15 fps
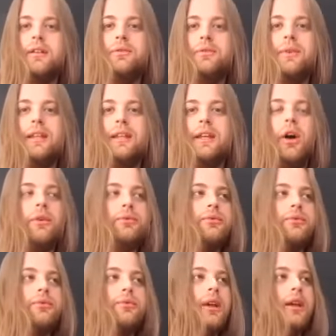feeding off
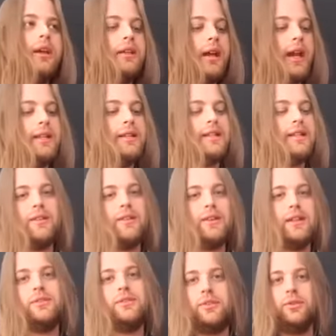and down
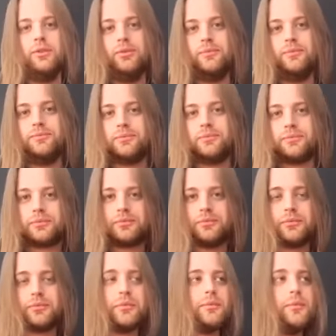into
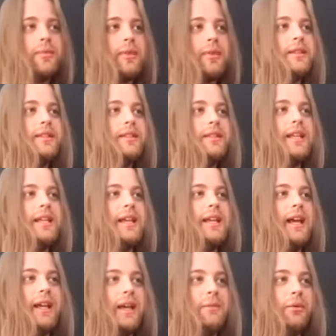C
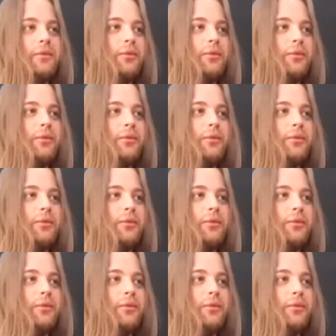again